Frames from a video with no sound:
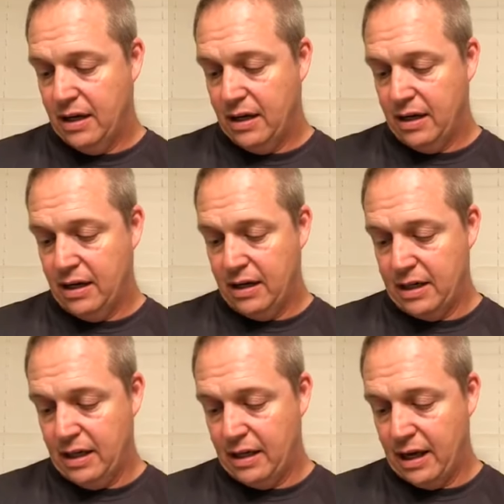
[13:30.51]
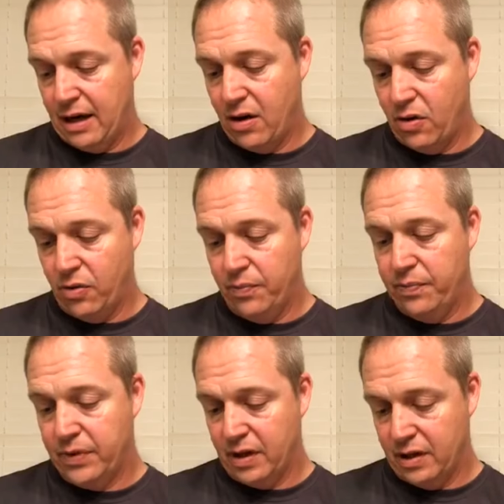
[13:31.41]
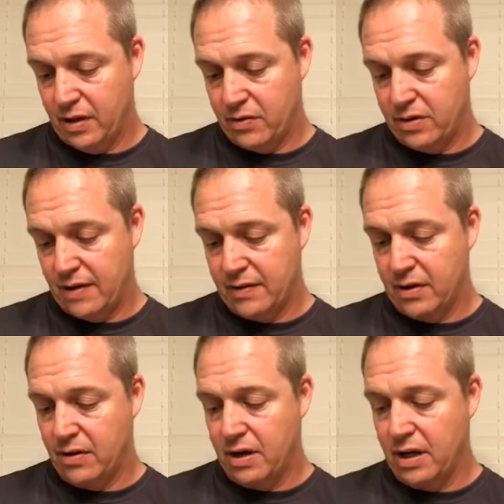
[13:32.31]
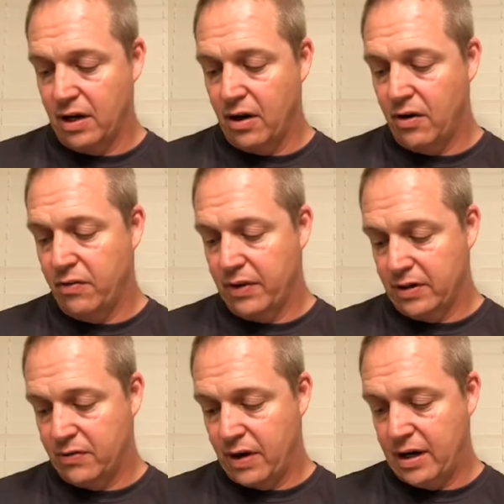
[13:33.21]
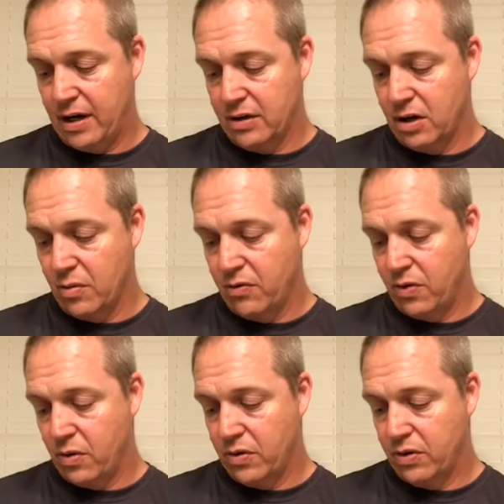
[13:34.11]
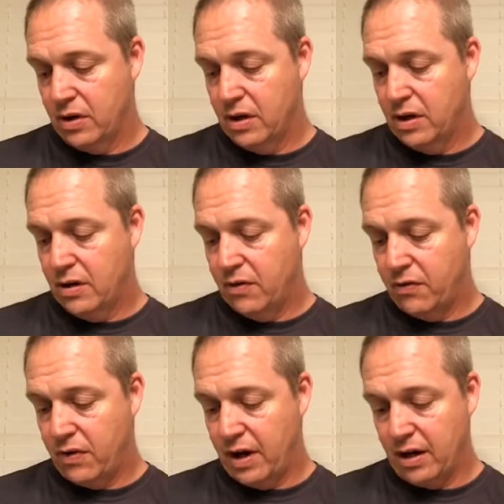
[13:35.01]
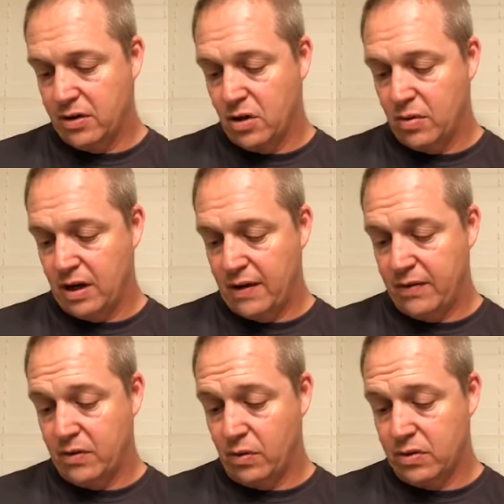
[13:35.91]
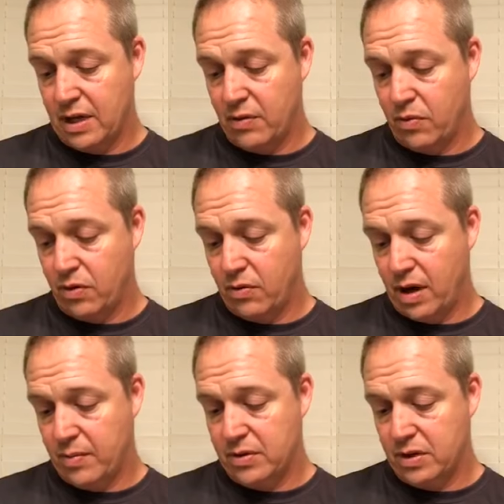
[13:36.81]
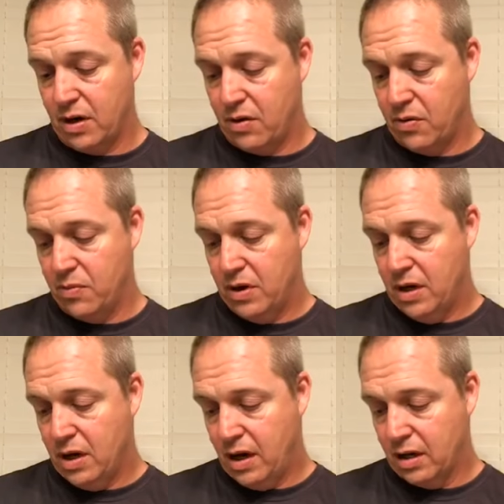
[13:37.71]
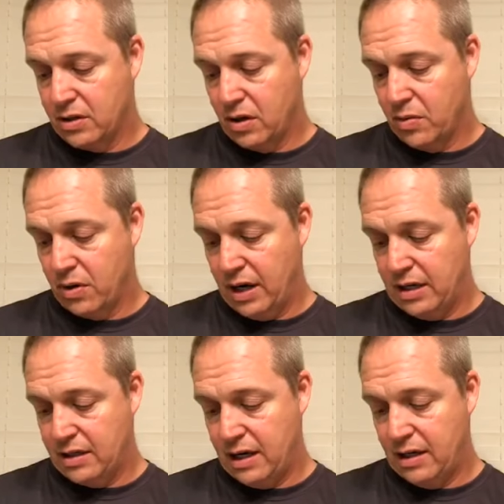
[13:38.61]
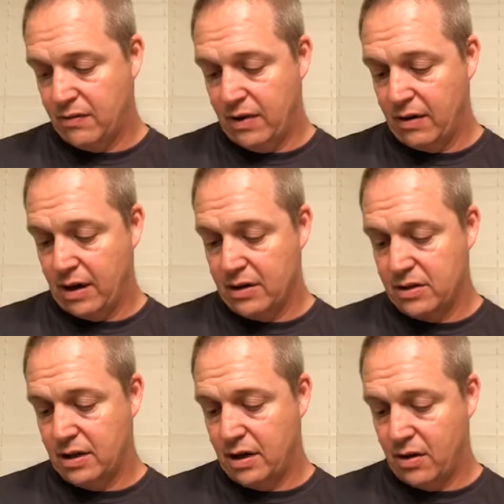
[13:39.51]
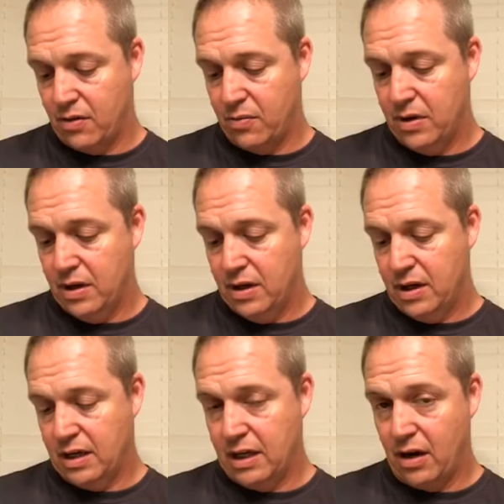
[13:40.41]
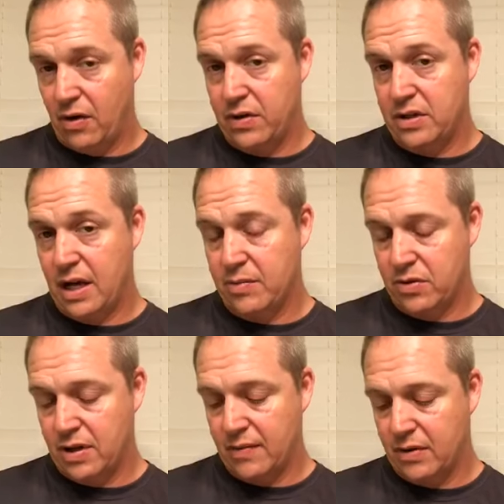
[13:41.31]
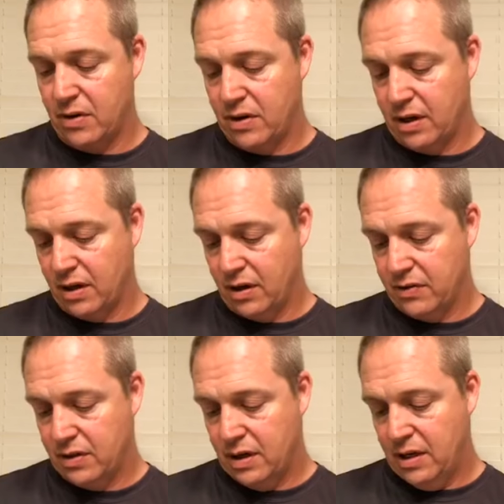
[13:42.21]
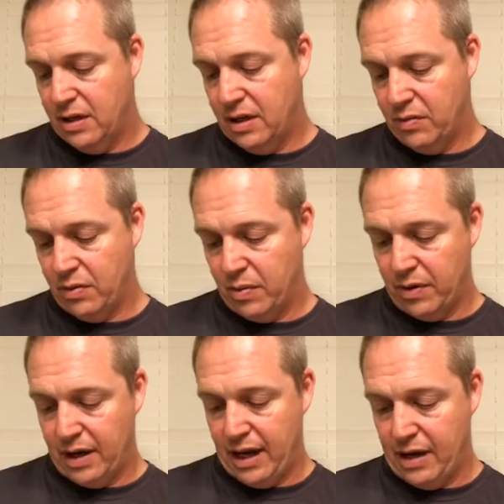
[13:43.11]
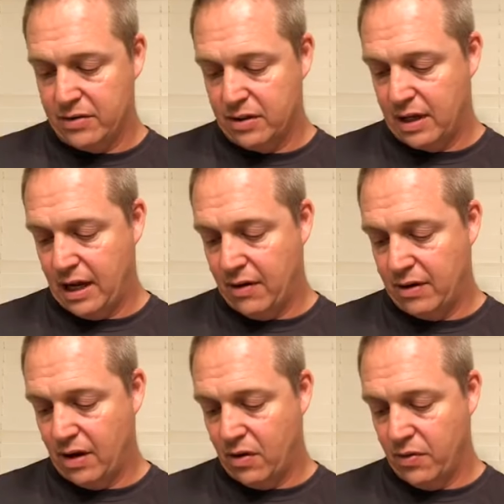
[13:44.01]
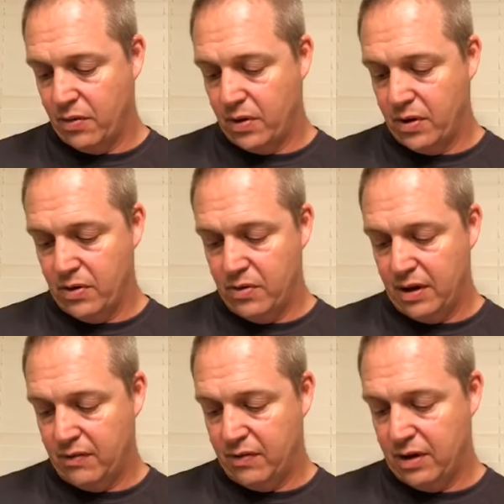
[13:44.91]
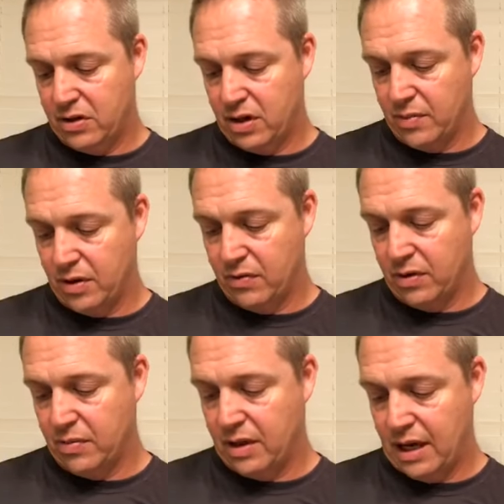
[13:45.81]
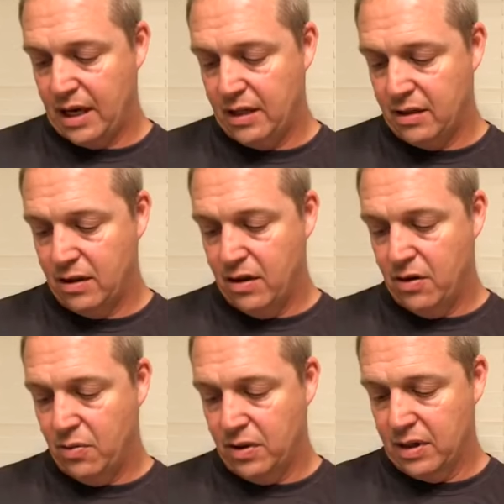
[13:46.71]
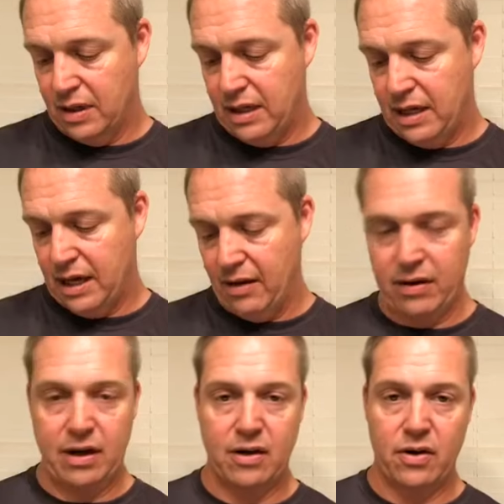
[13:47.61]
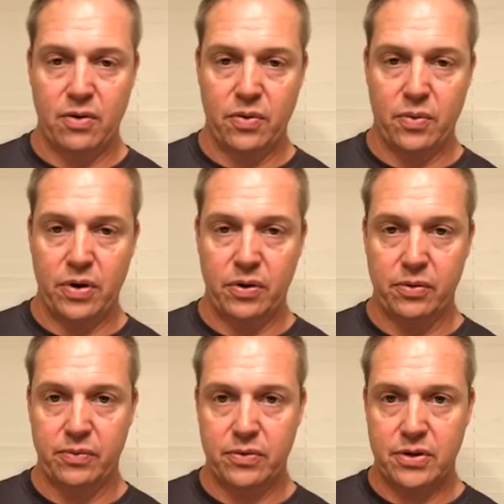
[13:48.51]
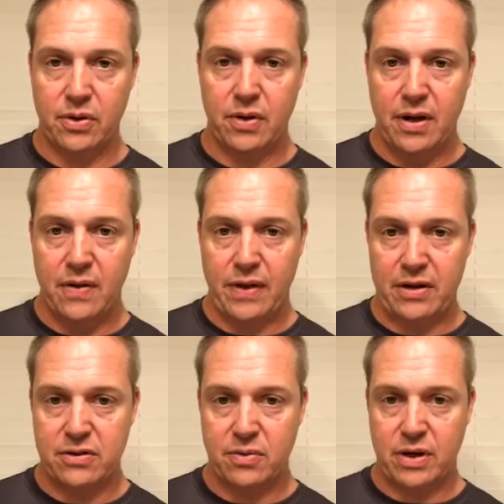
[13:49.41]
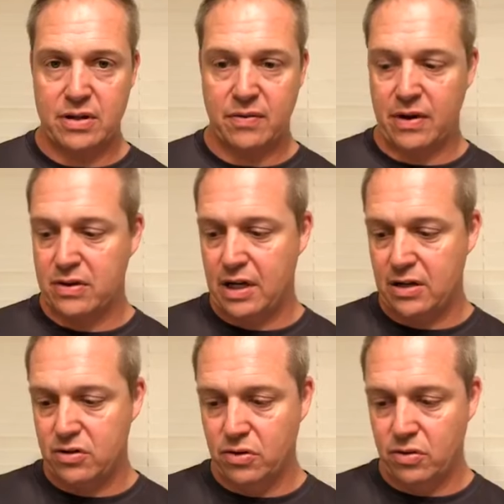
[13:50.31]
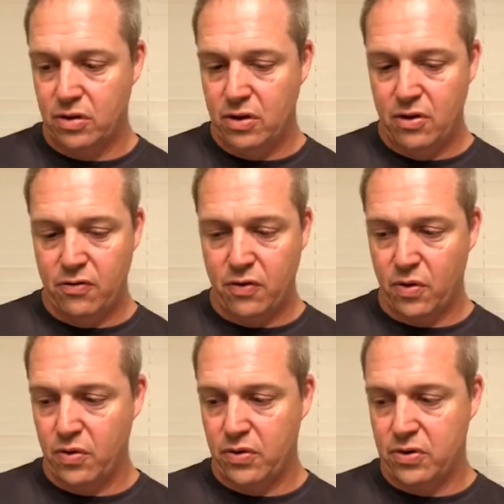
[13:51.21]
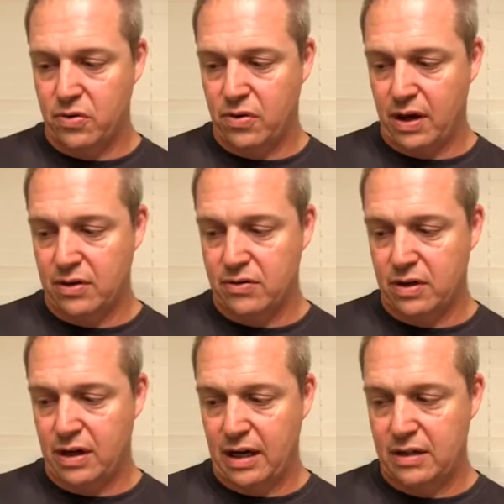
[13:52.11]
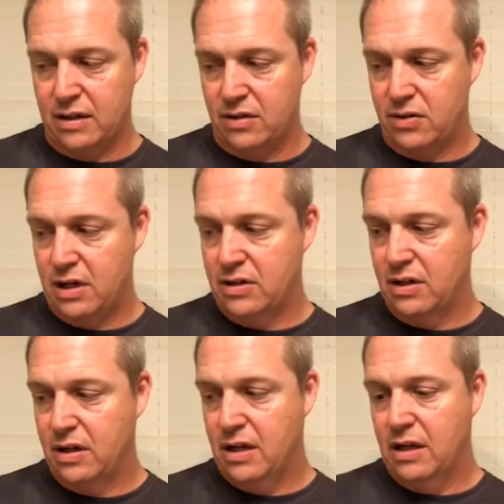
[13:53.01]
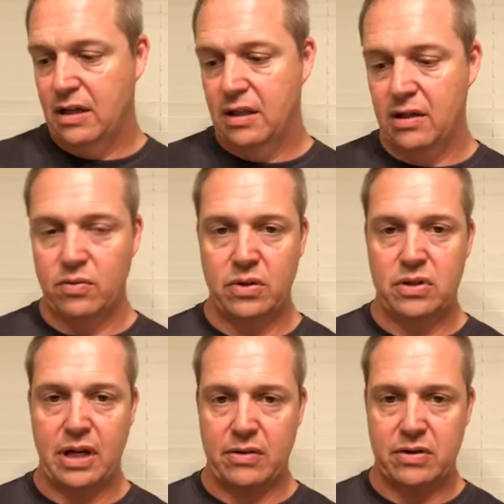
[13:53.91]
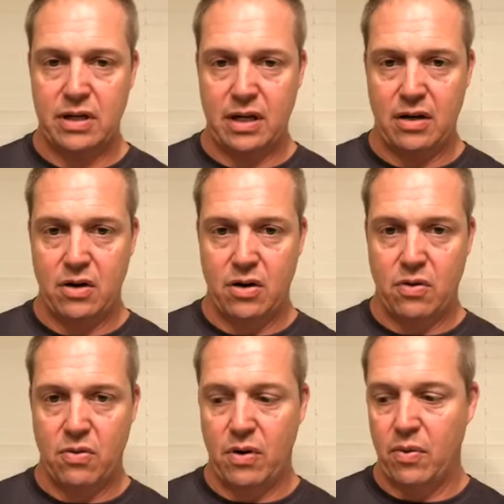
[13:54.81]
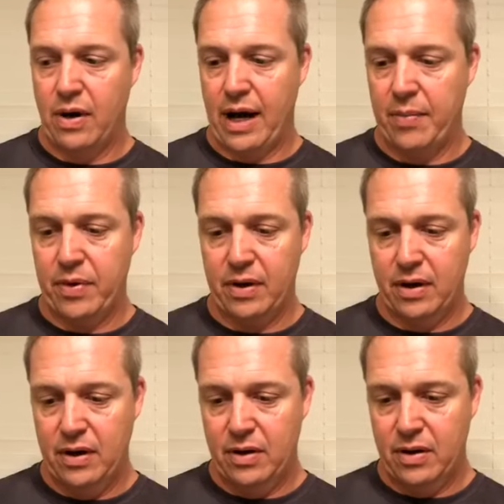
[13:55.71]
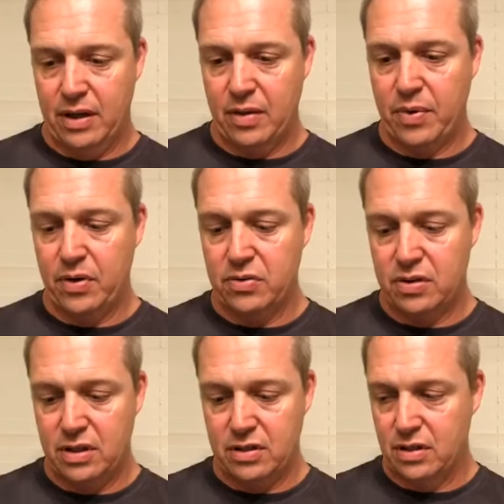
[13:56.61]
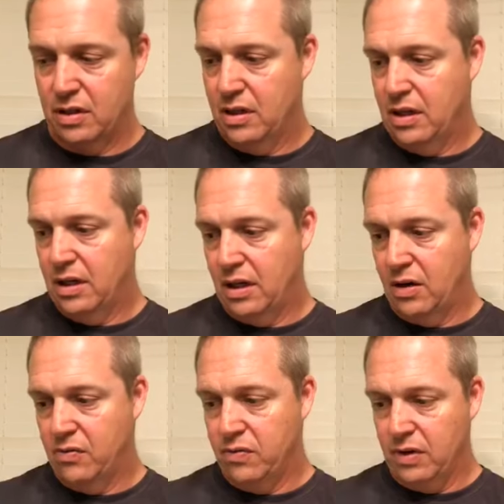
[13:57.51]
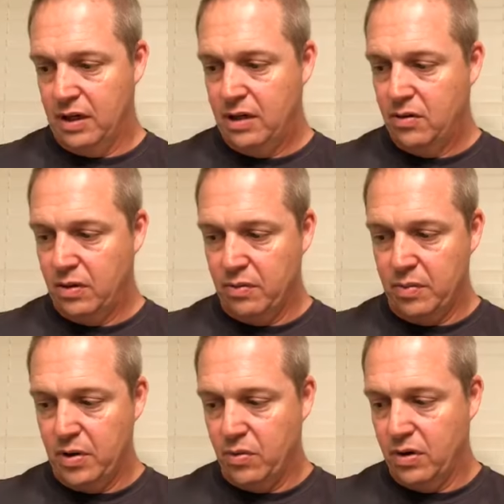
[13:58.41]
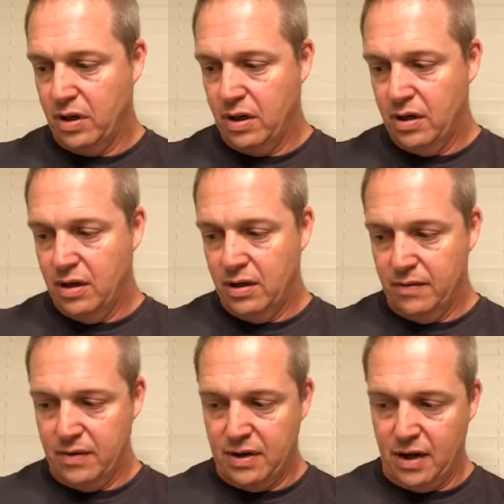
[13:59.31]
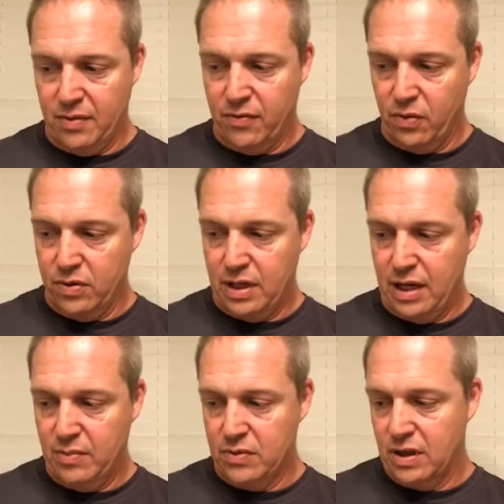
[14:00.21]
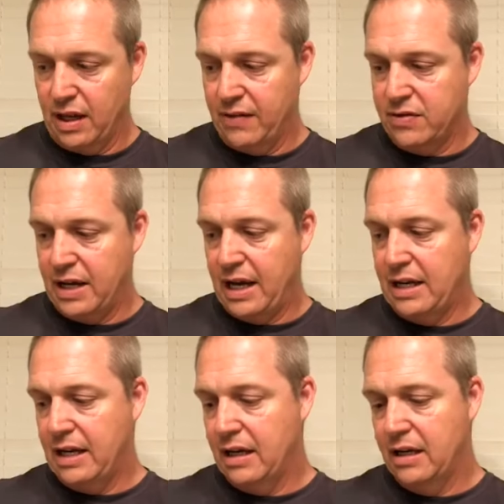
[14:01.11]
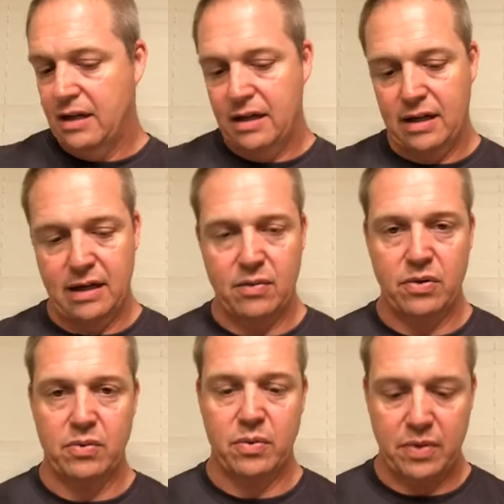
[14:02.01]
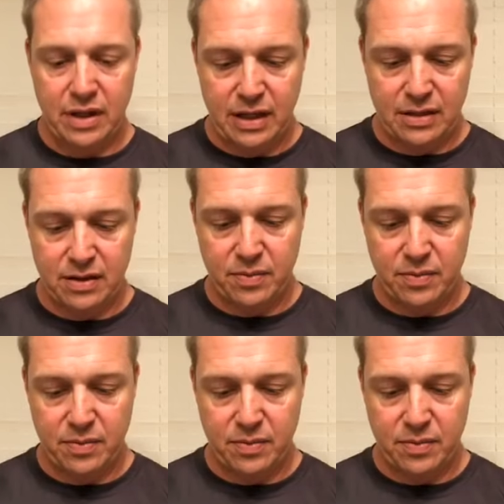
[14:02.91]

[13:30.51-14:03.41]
again at home, another 7:30 kickoff. That's Friday, October 4th. Friday, October 11th, Northside Warner Robins at home. October 18th, Valdosta at home. Again, all these games are 7:30 kickoffs. Then we will play Houston County on the road and finish up November the 8th with Lee County on the road. So that's the rest of our schedule for the 2019 season. Then we shall see what will happen in the postseason. And hopefully we will be one of the top 4 teams left standing, and we will get into the